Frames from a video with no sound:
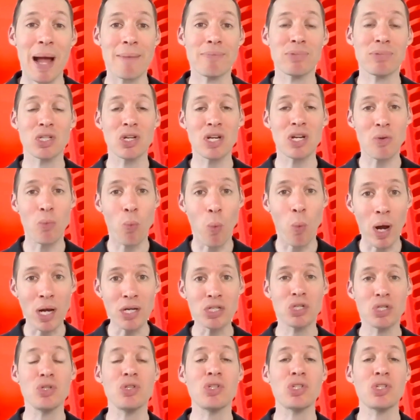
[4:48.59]
Absolutely.
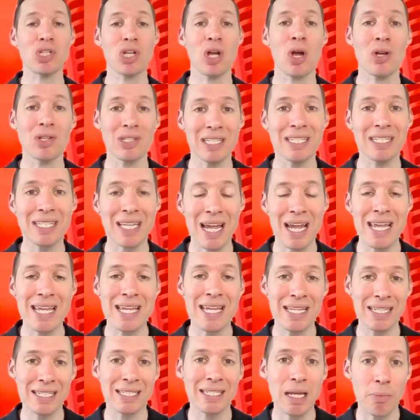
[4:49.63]
Once you start to take
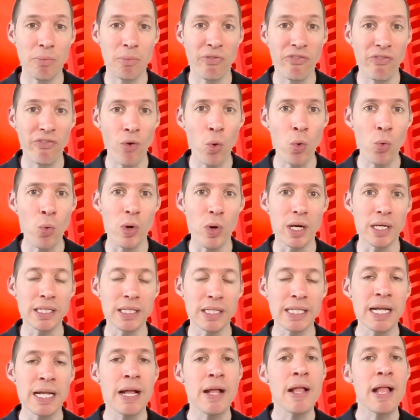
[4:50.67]
a step
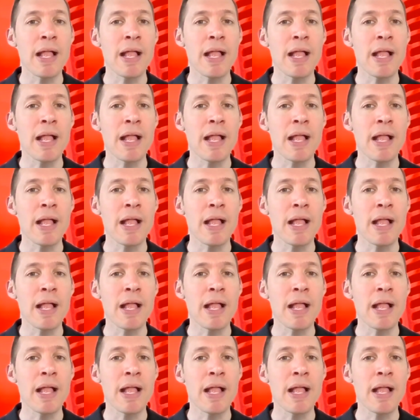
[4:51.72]
forward,